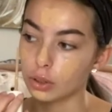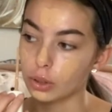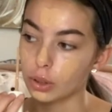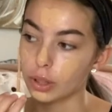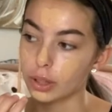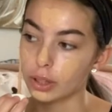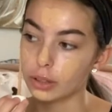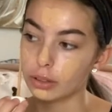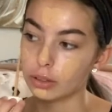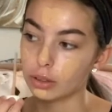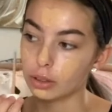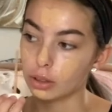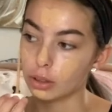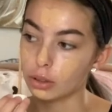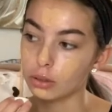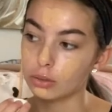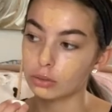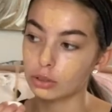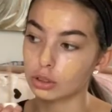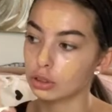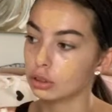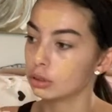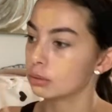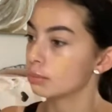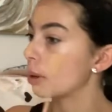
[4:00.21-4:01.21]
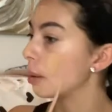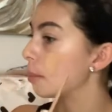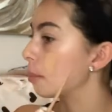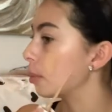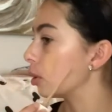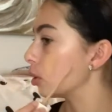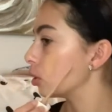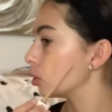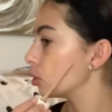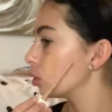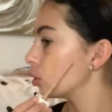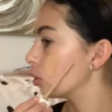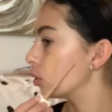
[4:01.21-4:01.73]
like, you know, just my
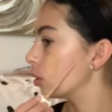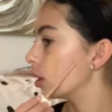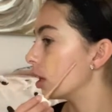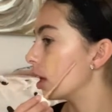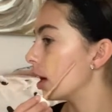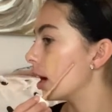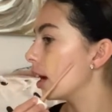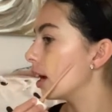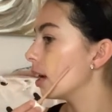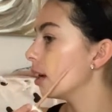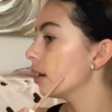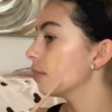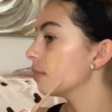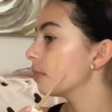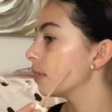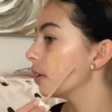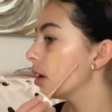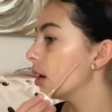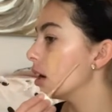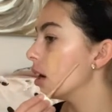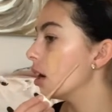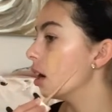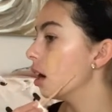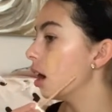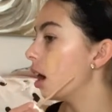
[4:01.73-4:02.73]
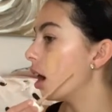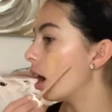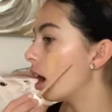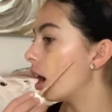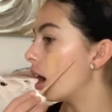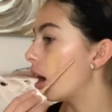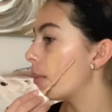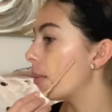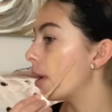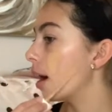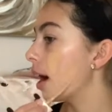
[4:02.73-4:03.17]
personal life. I haven't